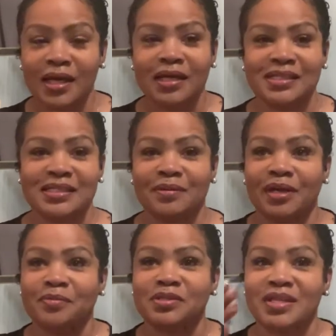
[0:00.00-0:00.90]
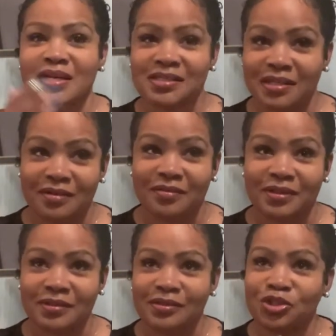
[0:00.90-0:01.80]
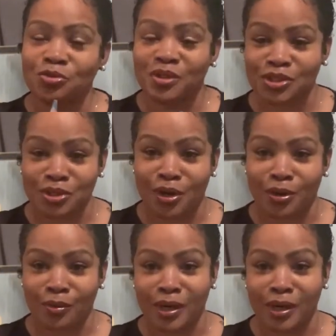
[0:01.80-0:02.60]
It seemed like it was Thanksgiving 2 weeks ago,